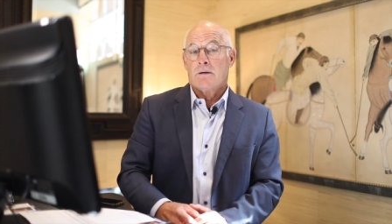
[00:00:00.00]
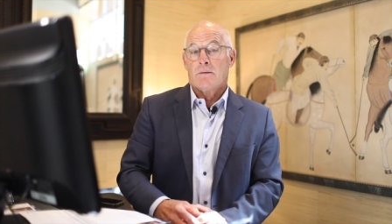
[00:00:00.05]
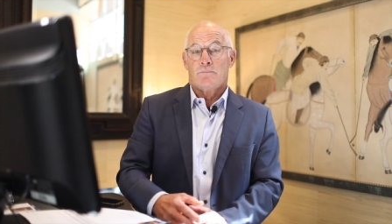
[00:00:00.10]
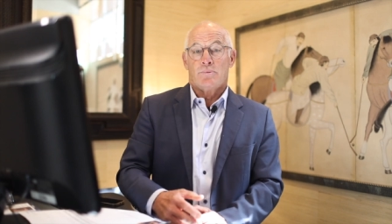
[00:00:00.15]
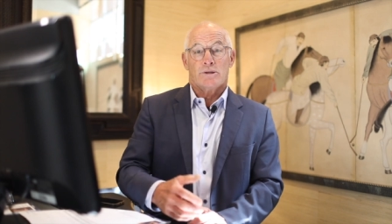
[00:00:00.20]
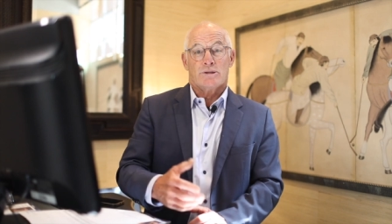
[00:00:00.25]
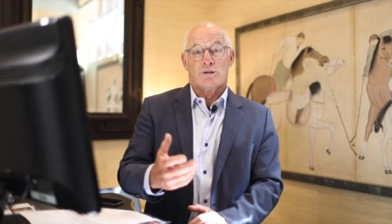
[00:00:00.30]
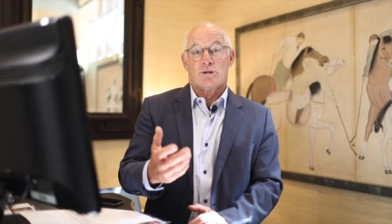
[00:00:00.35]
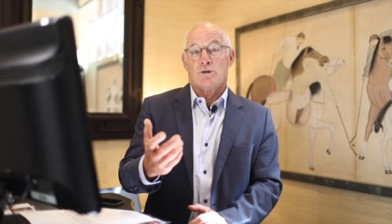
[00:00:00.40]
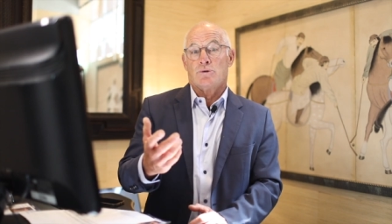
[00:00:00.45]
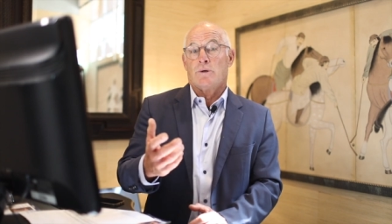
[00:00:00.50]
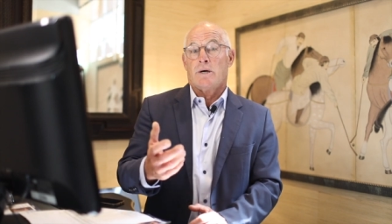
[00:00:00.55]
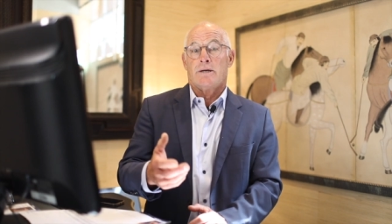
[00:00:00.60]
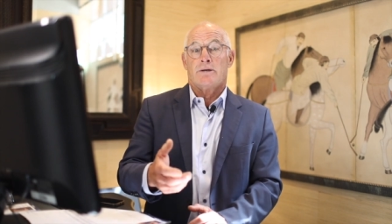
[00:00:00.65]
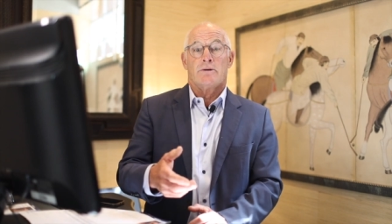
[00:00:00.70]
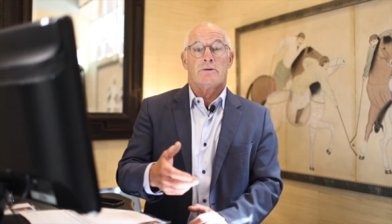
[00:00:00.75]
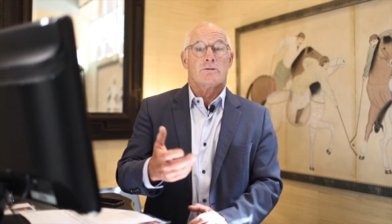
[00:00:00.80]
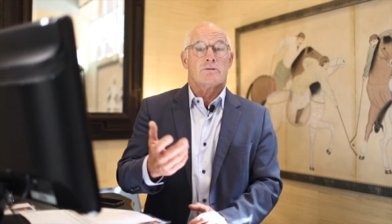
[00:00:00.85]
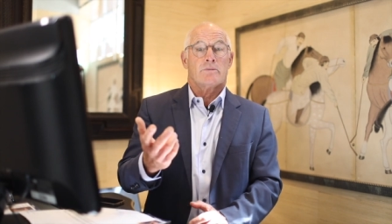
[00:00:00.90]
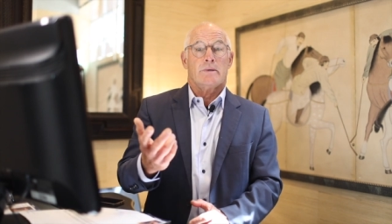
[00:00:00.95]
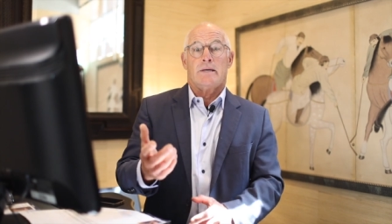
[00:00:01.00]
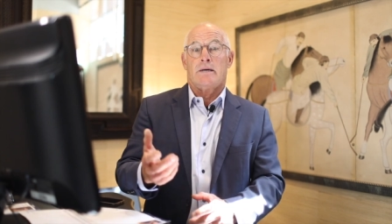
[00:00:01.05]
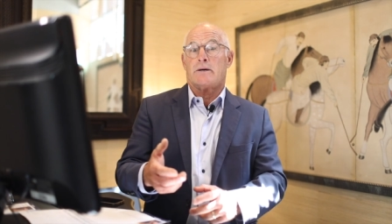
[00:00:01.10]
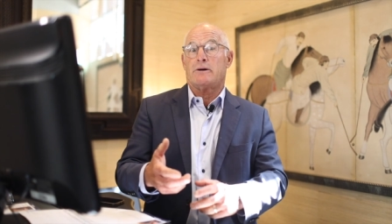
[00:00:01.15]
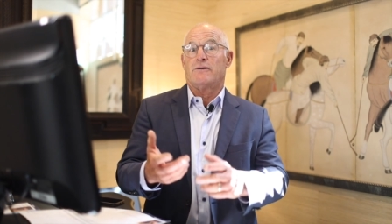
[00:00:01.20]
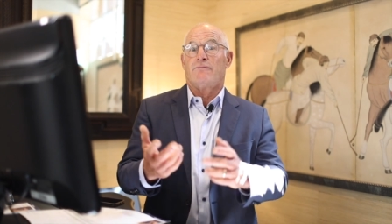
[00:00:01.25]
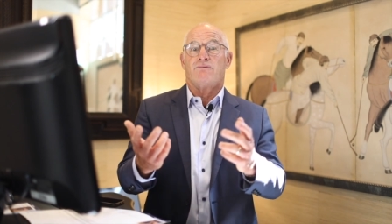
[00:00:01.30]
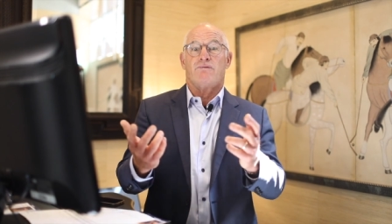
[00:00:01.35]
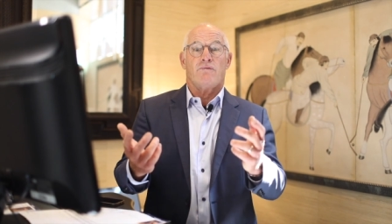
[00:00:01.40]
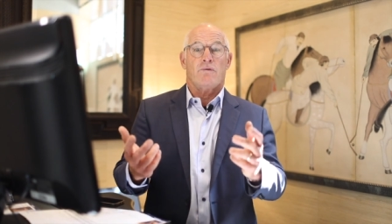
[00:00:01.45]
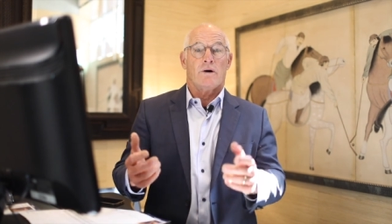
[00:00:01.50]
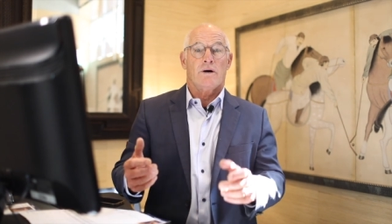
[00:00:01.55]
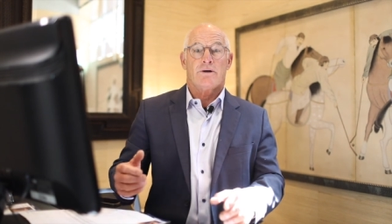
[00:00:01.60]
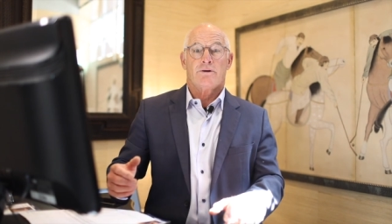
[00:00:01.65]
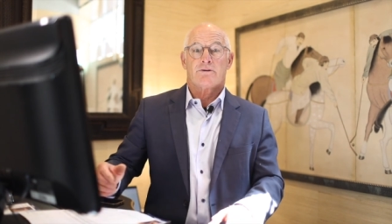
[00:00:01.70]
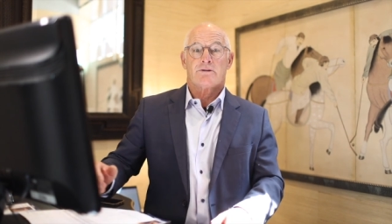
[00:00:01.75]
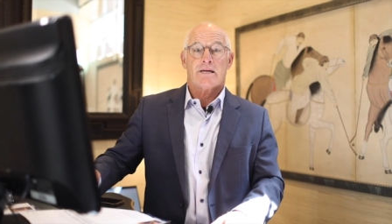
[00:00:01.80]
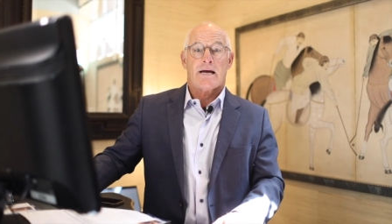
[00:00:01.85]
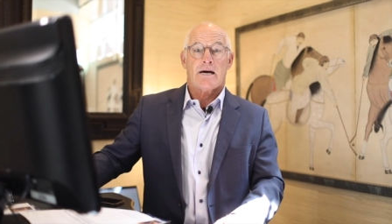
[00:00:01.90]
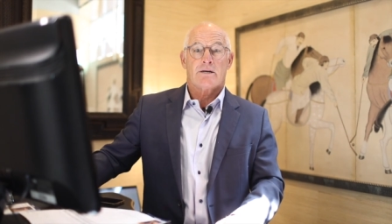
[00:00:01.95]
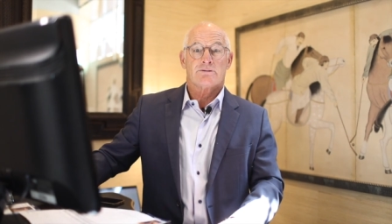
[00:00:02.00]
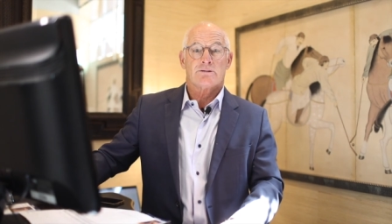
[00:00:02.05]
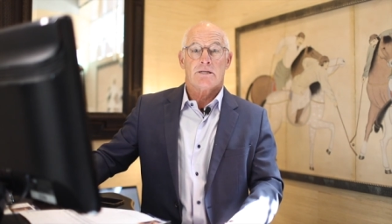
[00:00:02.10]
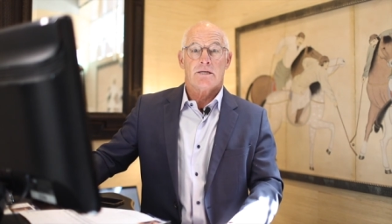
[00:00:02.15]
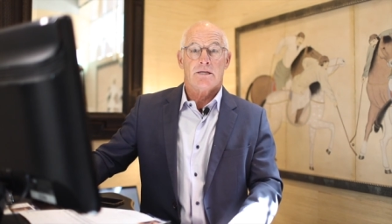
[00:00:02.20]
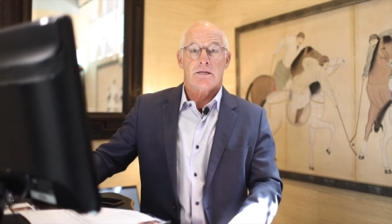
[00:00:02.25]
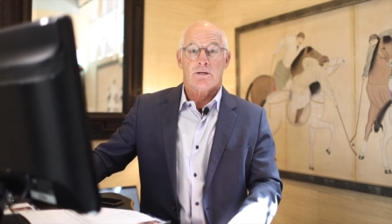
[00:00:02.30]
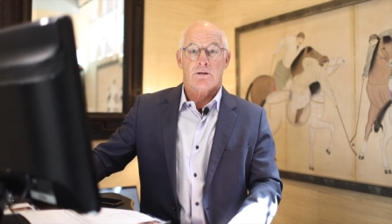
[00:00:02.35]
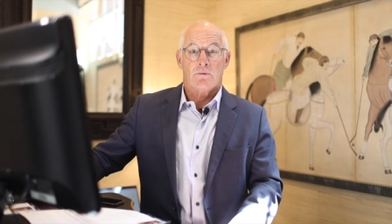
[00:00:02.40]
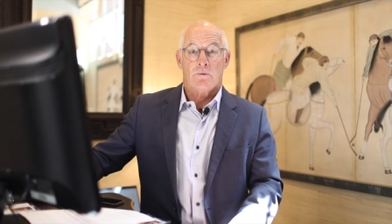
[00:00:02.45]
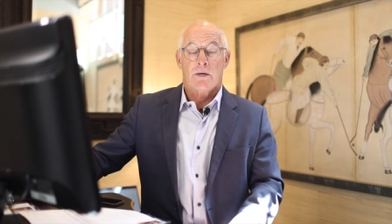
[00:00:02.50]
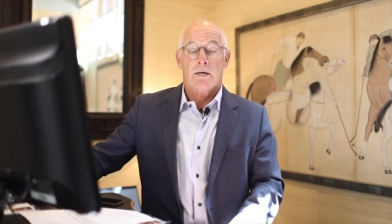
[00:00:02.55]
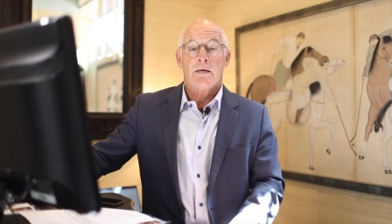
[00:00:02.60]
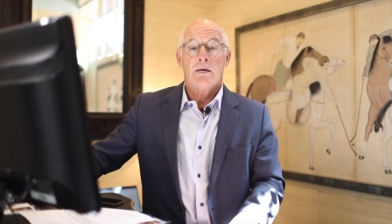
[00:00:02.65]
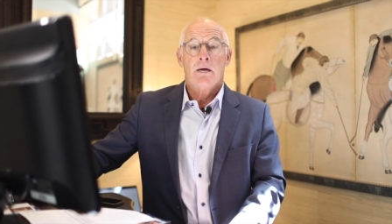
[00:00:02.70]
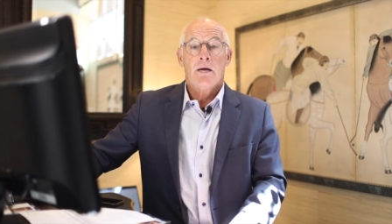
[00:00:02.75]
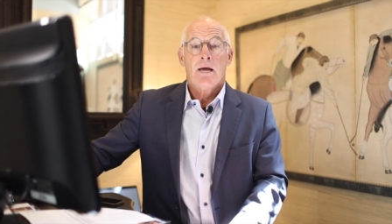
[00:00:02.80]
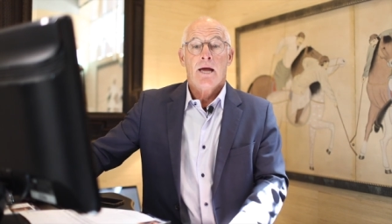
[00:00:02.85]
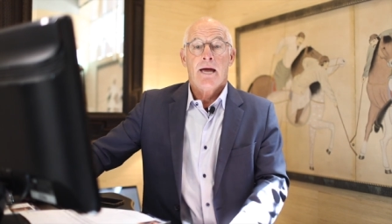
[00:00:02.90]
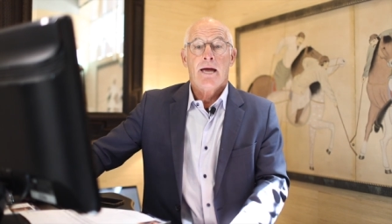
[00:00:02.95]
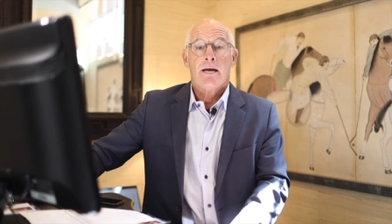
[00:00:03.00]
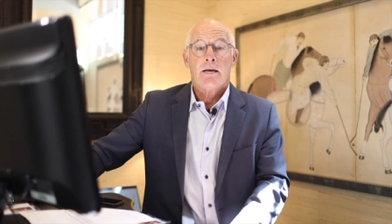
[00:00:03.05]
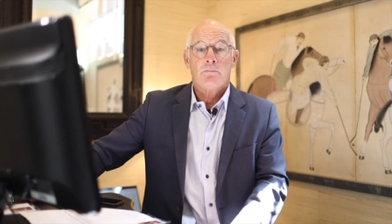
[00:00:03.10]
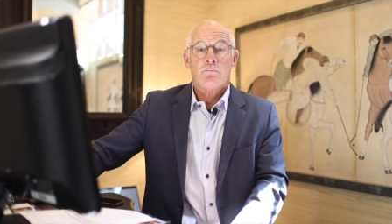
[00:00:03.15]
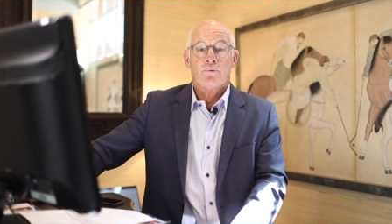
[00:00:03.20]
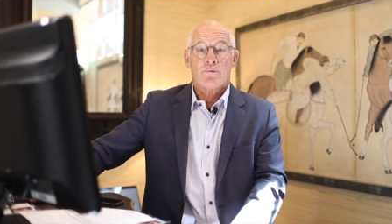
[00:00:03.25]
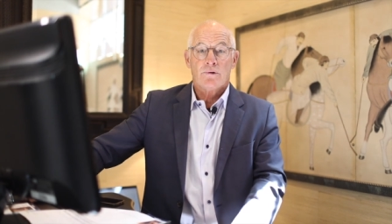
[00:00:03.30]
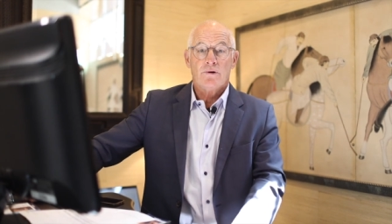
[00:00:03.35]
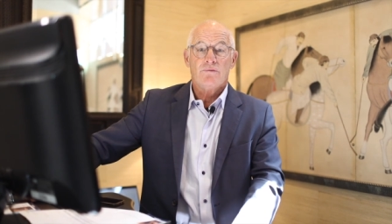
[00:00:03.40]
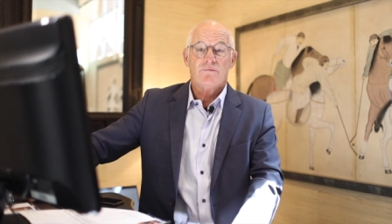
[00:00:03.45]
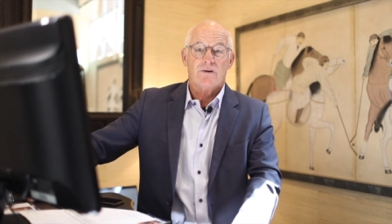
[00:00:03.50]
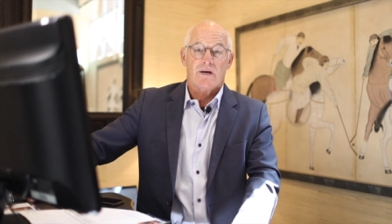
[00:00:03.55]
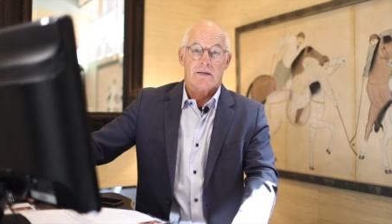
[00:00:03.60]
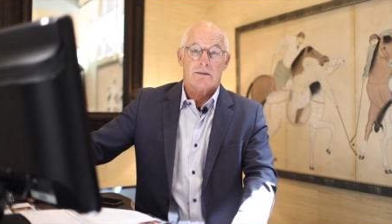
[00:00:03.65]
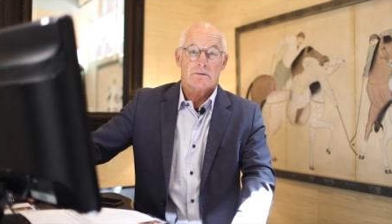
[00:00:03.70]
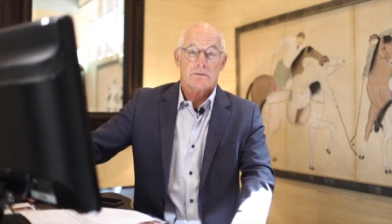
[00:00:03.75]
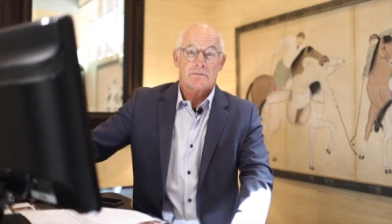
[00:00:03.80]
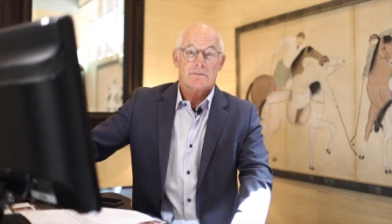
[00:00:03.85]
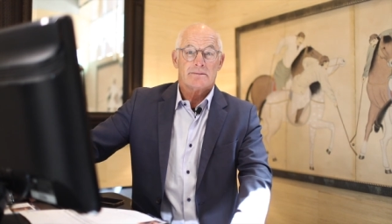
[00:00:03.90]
put $200,000, $300,000, $400,000 into it, and improve it.